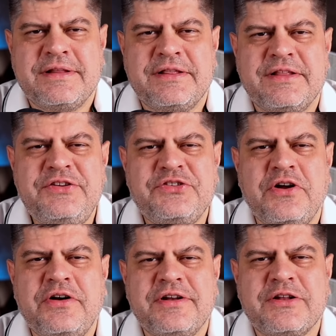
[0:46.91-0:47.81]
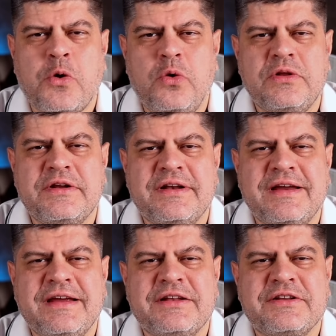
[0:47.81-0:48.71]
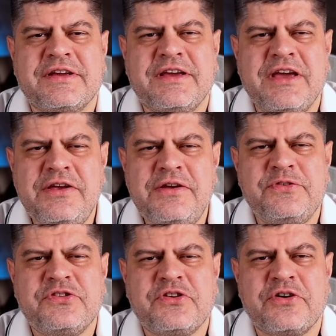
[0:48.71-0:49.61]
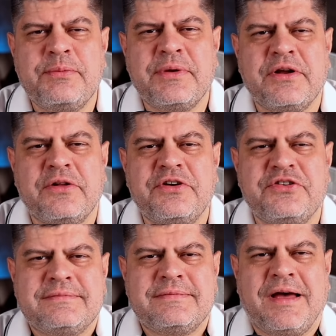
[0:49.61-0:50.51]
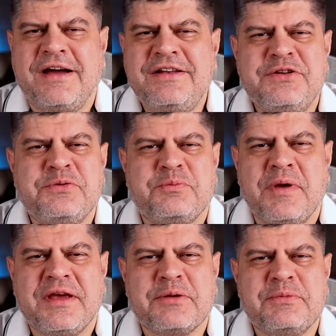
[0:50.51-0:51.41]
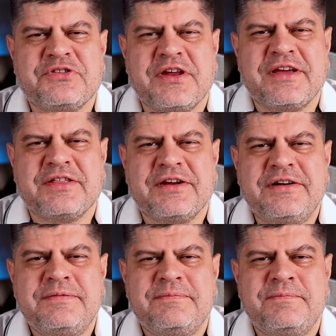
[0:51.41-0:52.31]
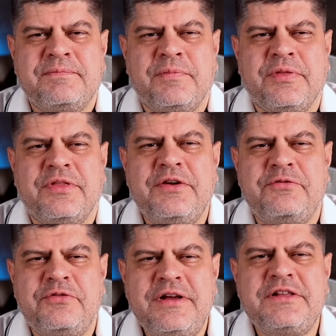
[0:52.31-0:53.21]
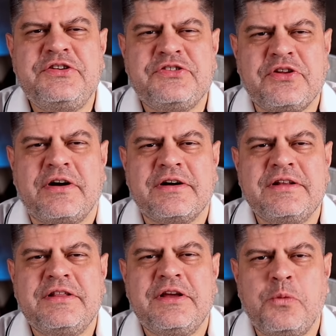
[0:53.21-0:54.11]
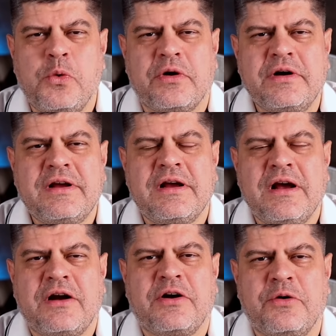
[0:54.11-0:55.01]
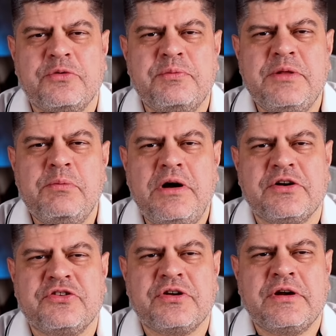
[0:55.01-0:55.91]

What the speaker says: They started calling it Kyiv's criminal regime. I didn't make a mistake there. They really started their work around mid-March.